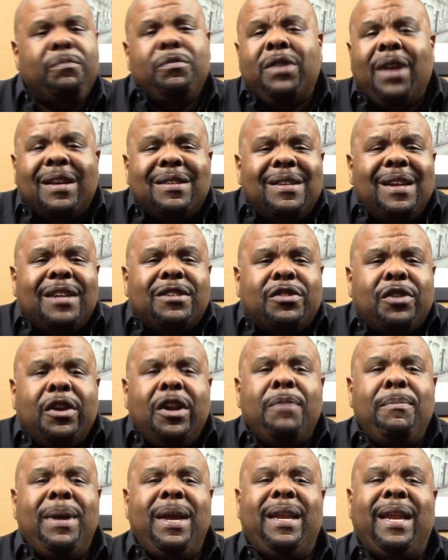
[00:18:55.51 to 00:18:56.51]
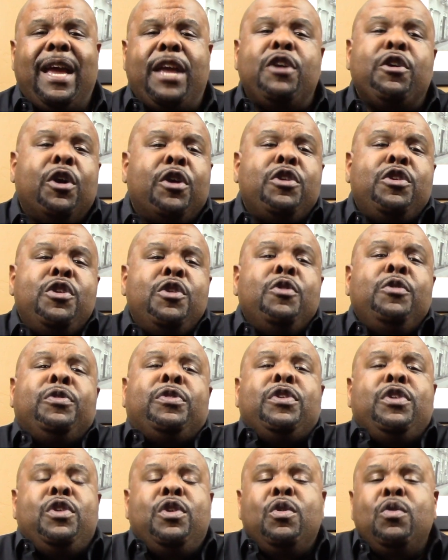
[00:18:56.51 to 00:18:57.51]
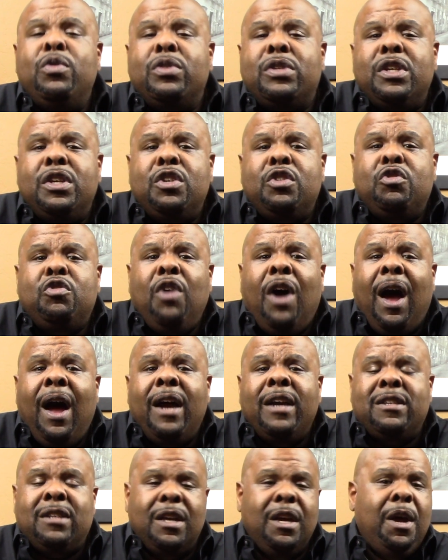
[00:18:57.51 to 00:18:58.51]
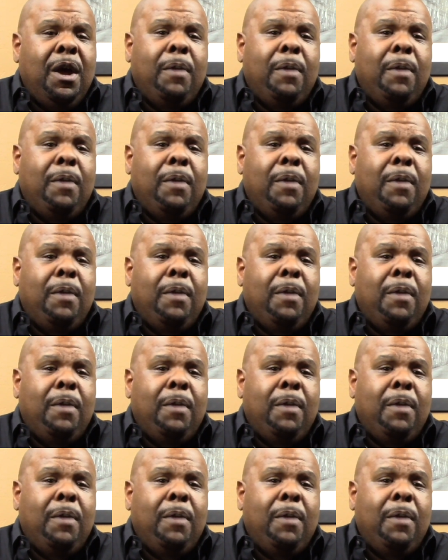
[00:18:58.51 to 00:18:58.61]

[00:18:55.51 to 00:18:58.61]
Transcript: Doesn't necessarily mean that your youth uses drugs,